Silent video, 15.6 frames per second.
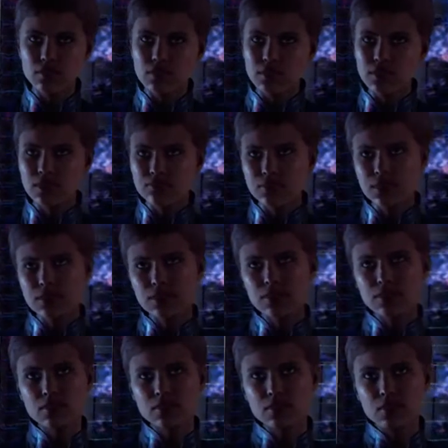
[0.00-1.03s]
than ever,
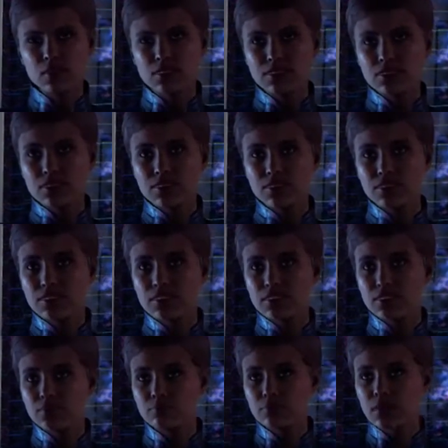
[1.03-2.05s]
we need
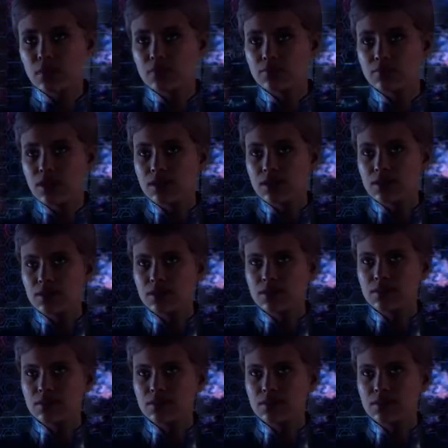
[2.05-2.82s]
a Pathfinder.